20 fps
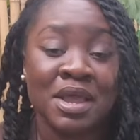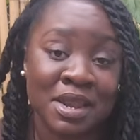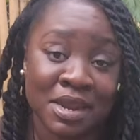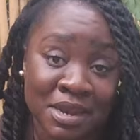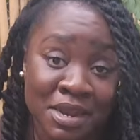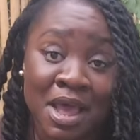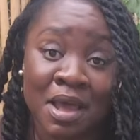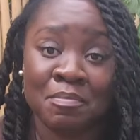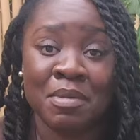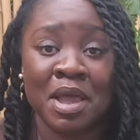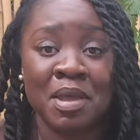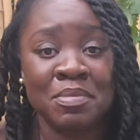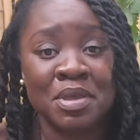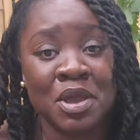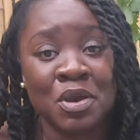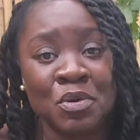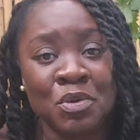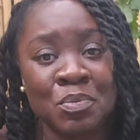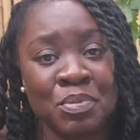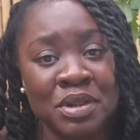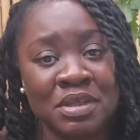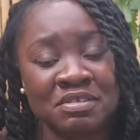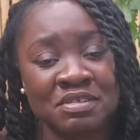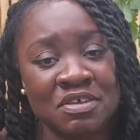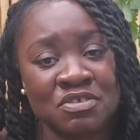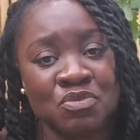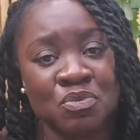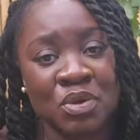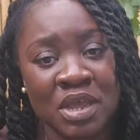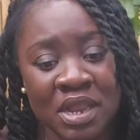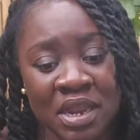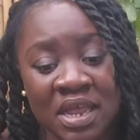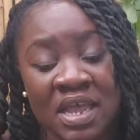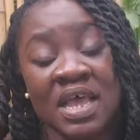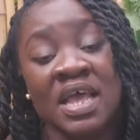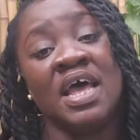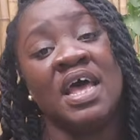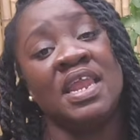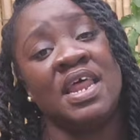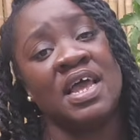That might be a good place as well,
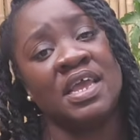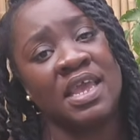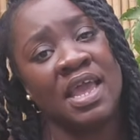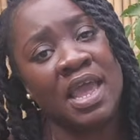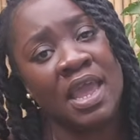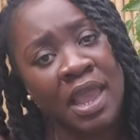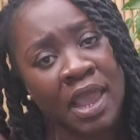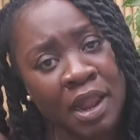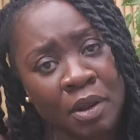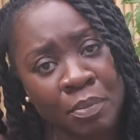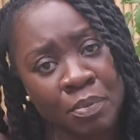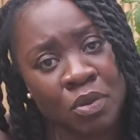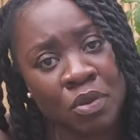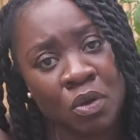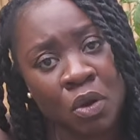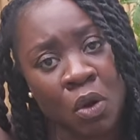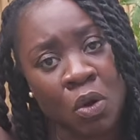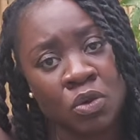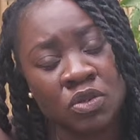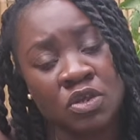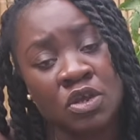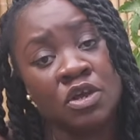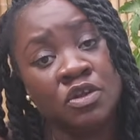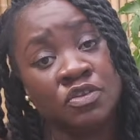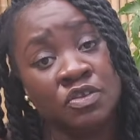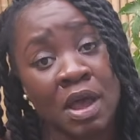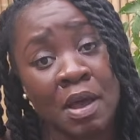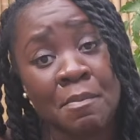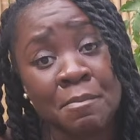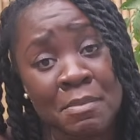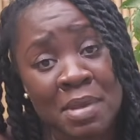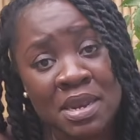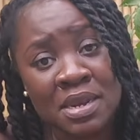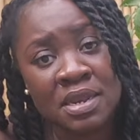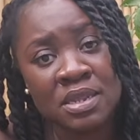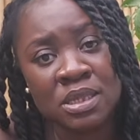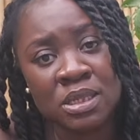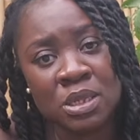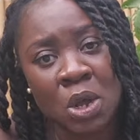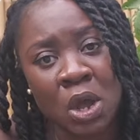that can help you out to amend the
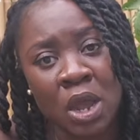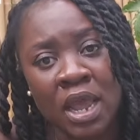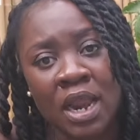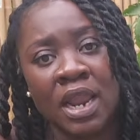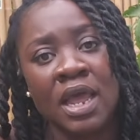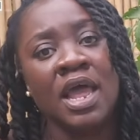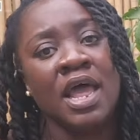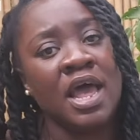soil,